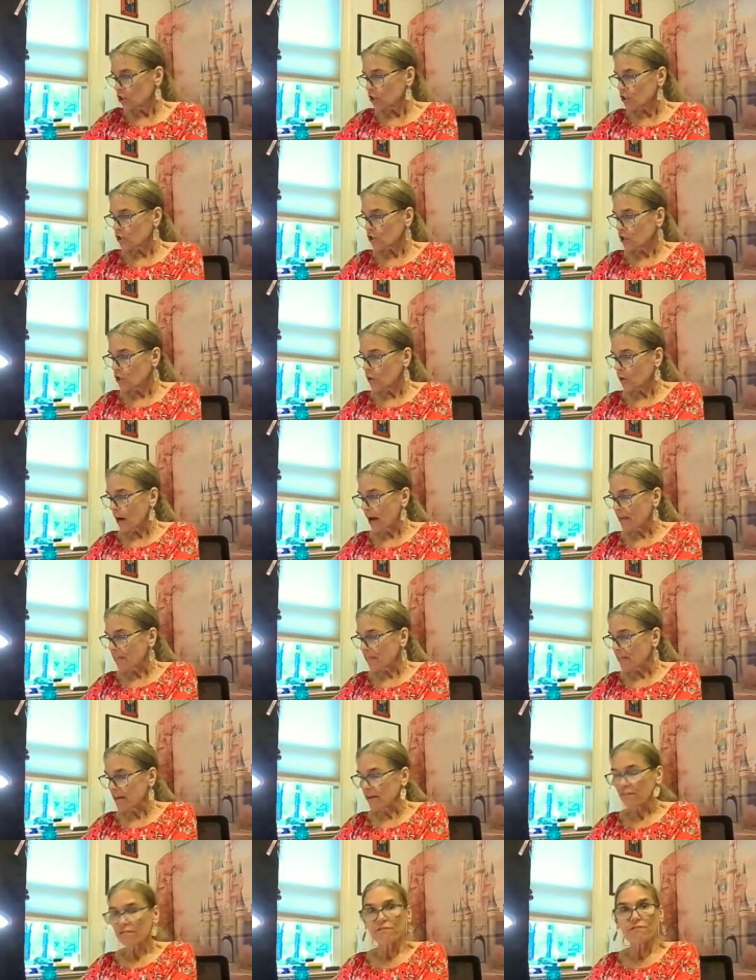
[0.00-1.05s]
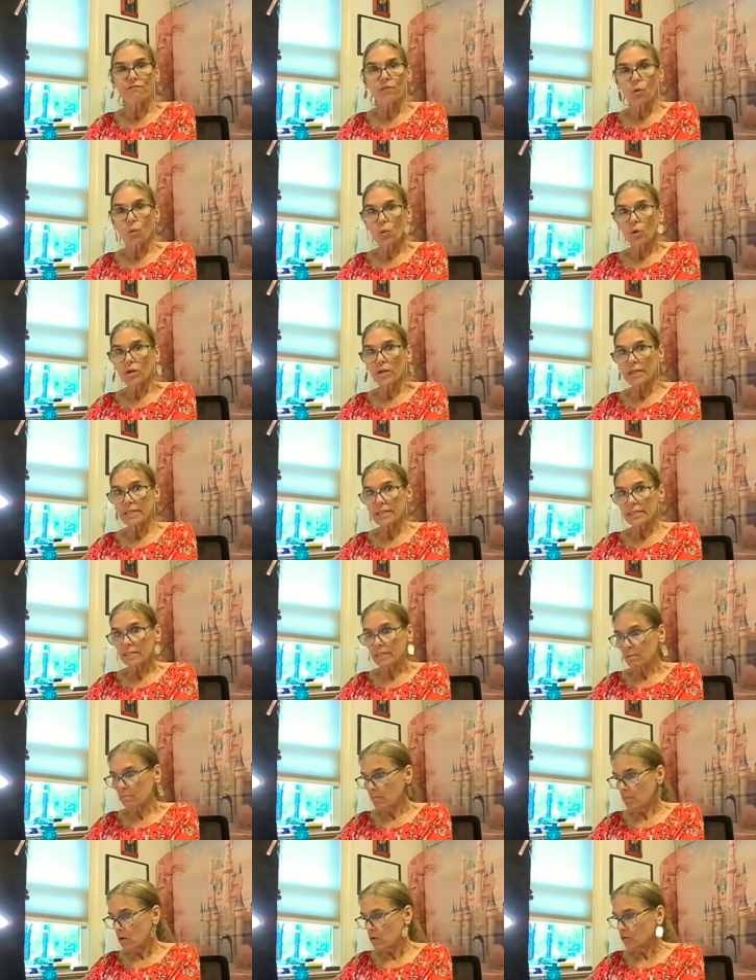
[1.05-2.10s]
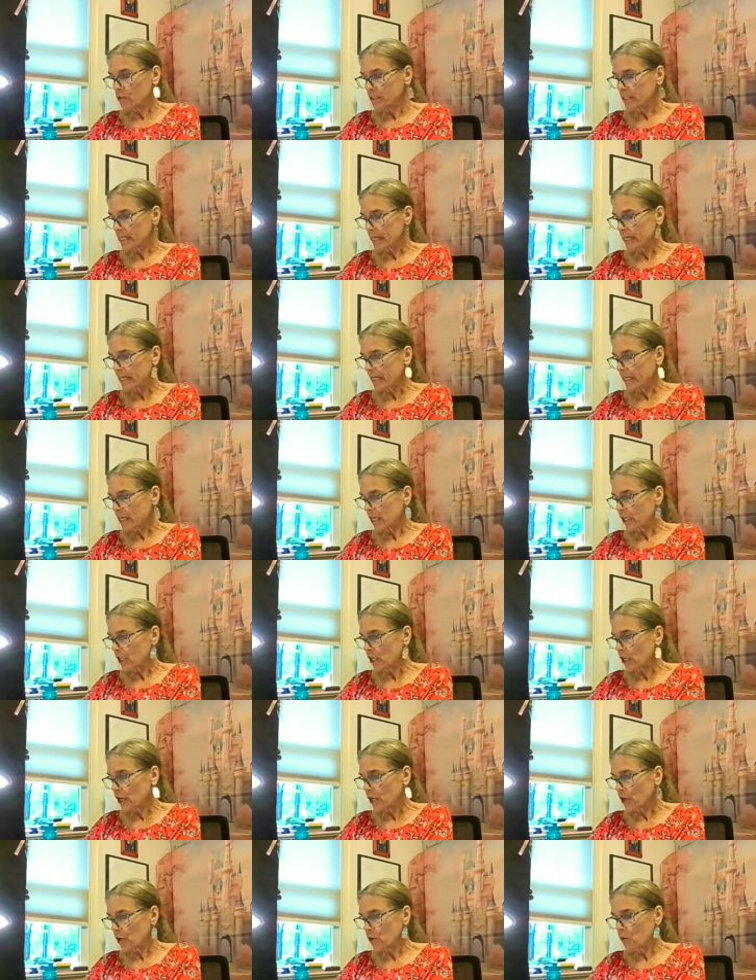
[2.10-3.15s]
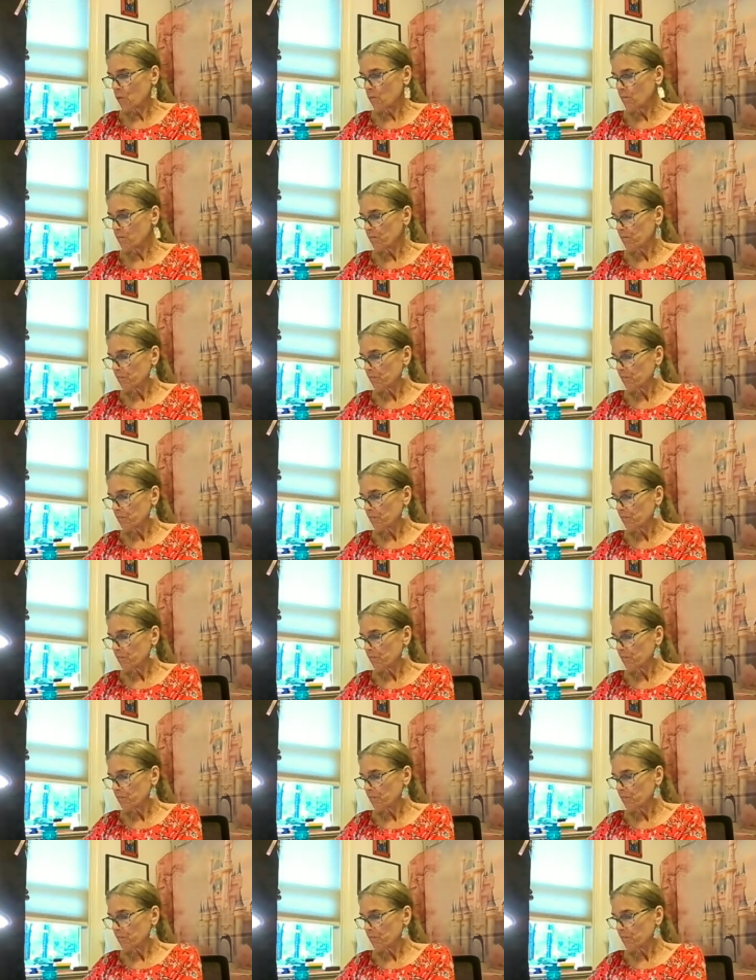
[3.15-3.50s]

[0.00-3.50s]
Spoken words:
So I think 4 is the most that it can go.